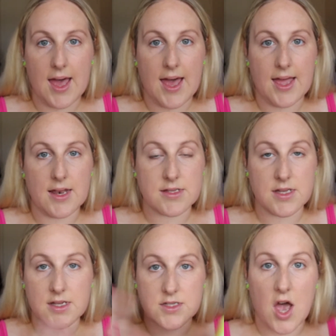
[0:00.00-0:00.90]
And it's
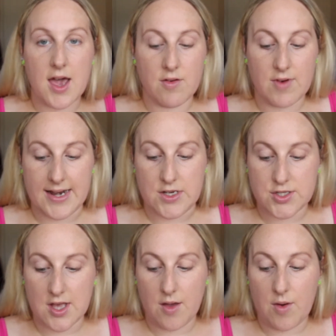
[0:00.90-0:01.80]
an entire range,
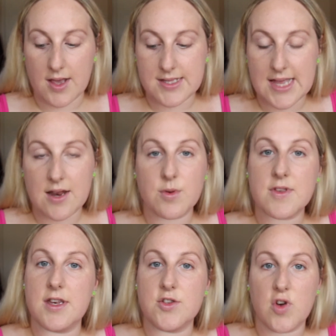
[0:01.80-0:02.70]
so I said I was
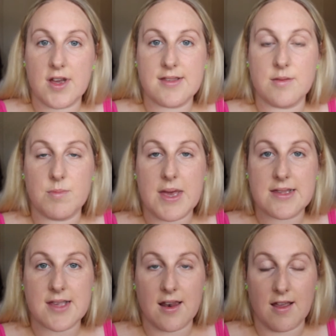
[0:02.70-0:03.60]
going to try some
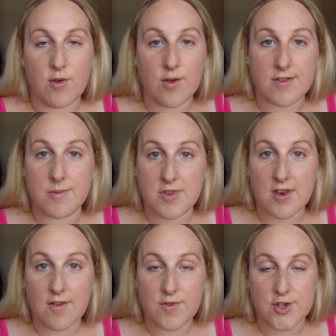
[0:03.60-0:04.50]
bits and I got some
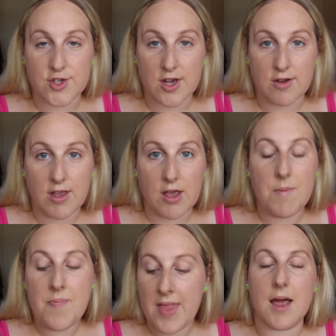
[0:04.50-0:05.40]
stuff to show you.
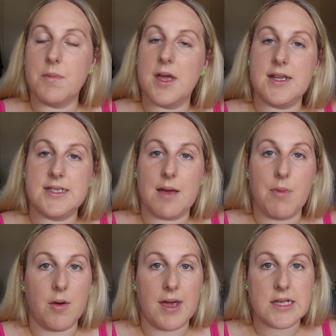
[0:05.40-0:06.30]
I'm going to
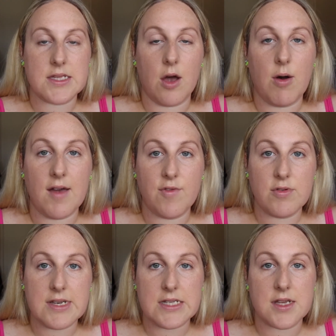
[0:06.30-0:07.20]
demo it, so I've
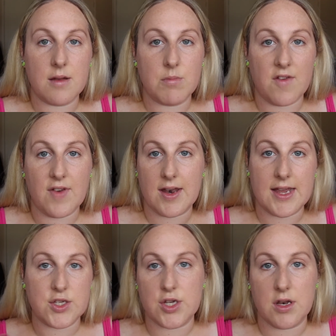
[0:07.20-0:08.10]
already done my
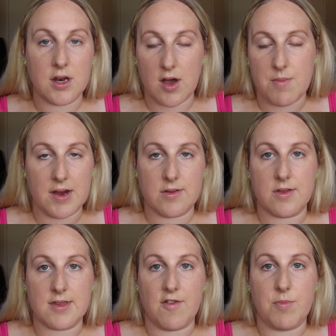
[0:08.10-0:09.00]
foundation and eyebrows
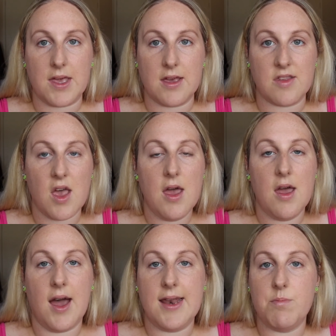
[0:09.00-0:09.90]
and stuff because
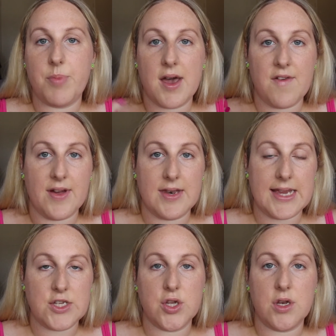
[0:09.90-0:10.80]
I didn't buy a
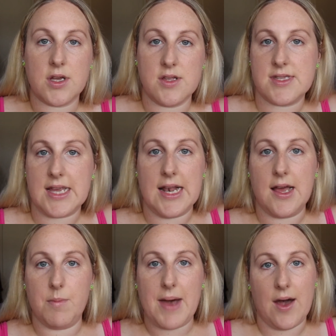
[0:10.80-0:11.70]
foundation, a
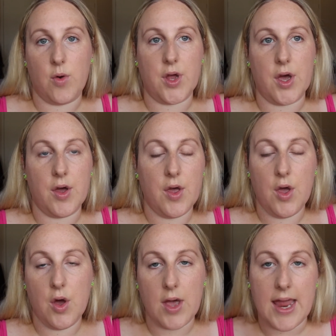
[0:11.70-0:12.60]
concealer, powder,
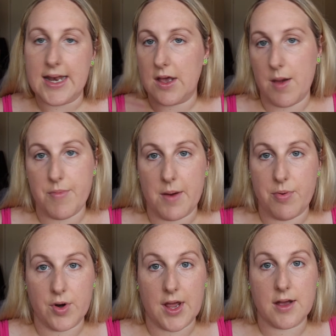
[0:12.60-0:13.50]
any eyebrow
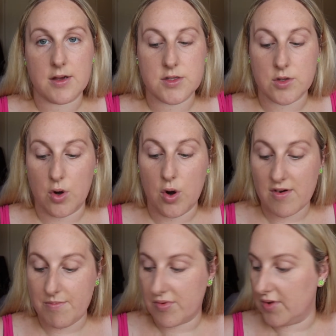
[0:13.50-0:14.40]
products or
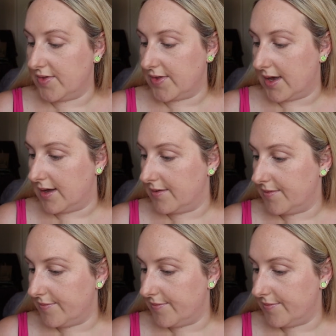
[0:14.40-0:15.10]
a bronzer.